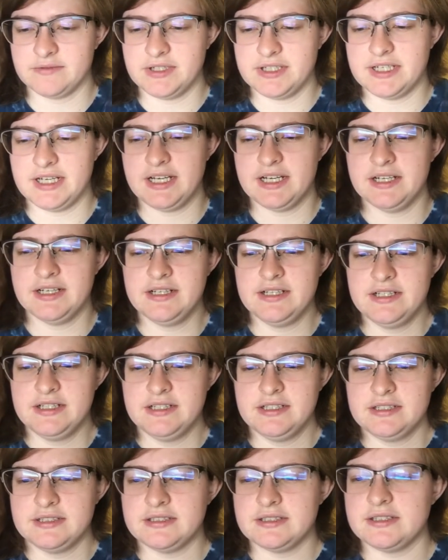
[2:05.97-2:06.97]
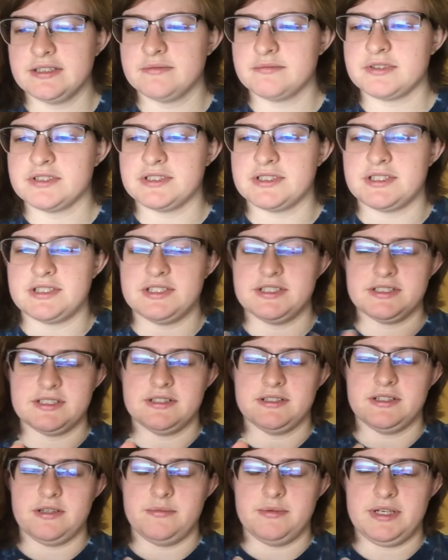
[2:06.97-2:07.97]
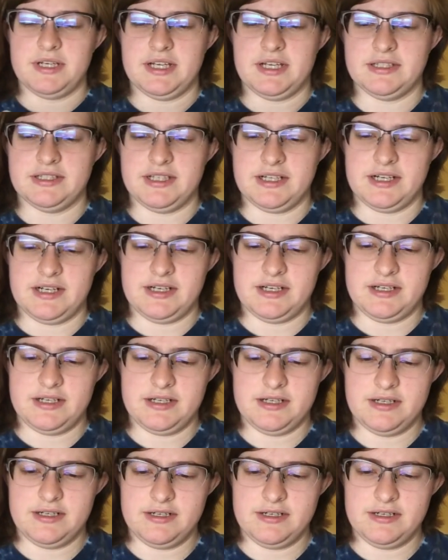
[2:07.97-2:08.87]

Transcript: whatnot, because there is a little bit on there,